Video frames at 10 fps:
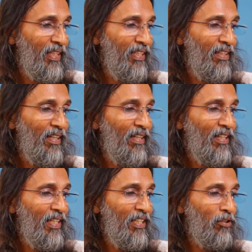in
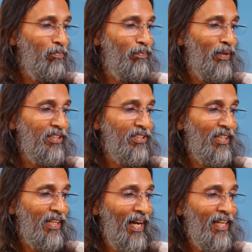his
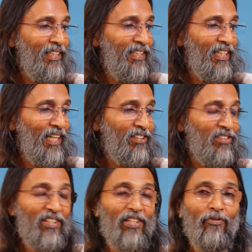personality as
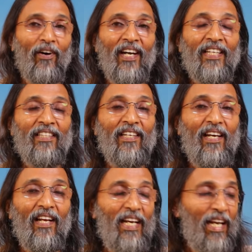the divine
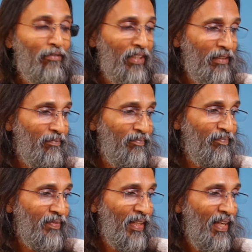lover
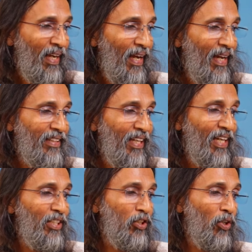and the
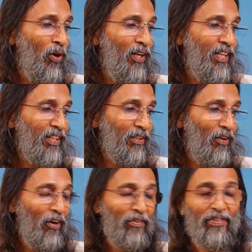enjoyer
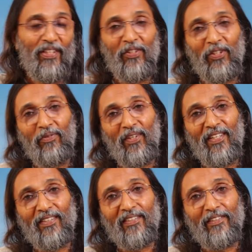of the
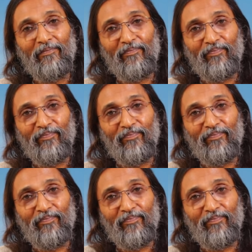universe.